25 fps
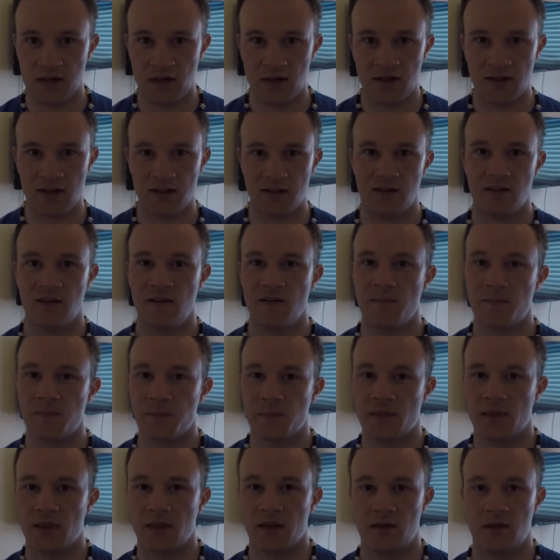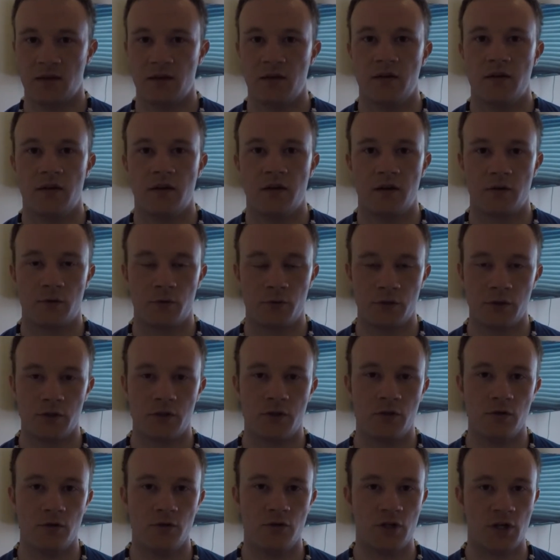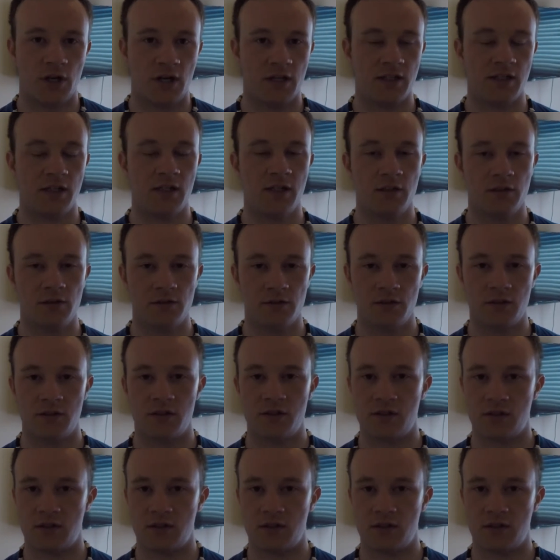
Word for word: on it. According to John Heald,